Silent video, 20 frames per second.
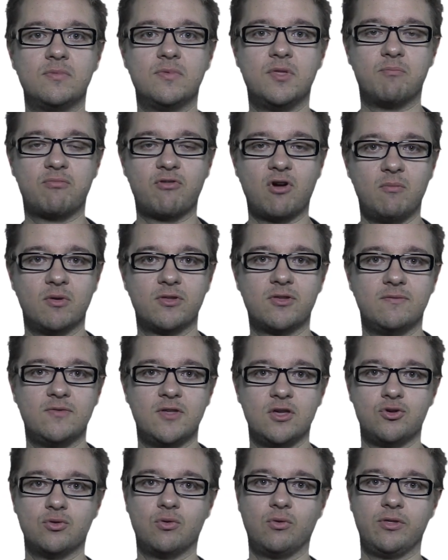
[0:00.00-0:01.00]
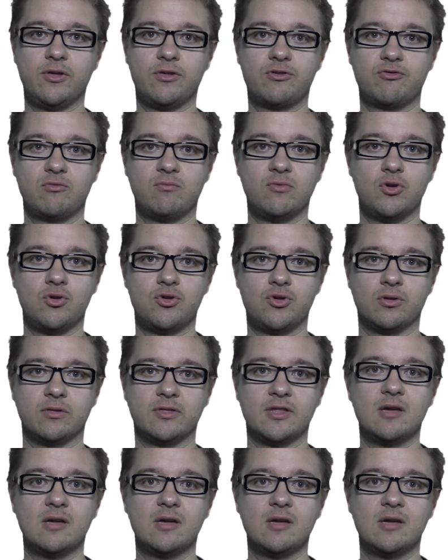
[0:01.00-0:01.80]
the promise of digital distribution,